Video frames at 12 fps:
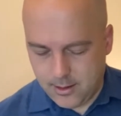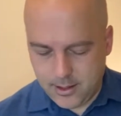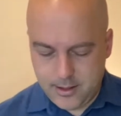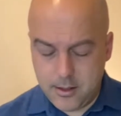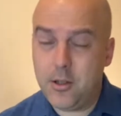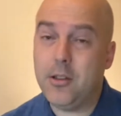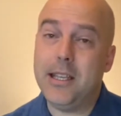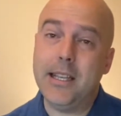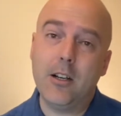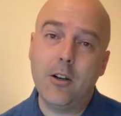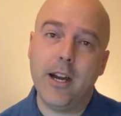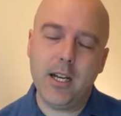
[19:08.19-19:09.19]
Listen to these
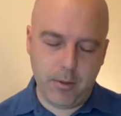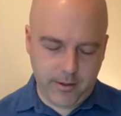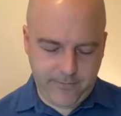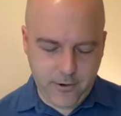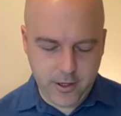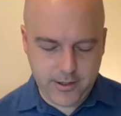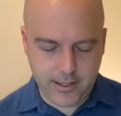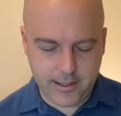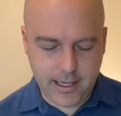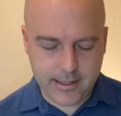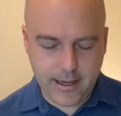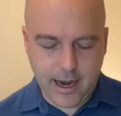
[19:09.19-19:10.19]
incredible
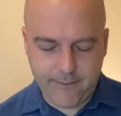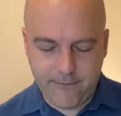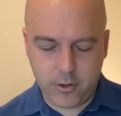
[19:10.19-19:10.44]
verses, Isaiah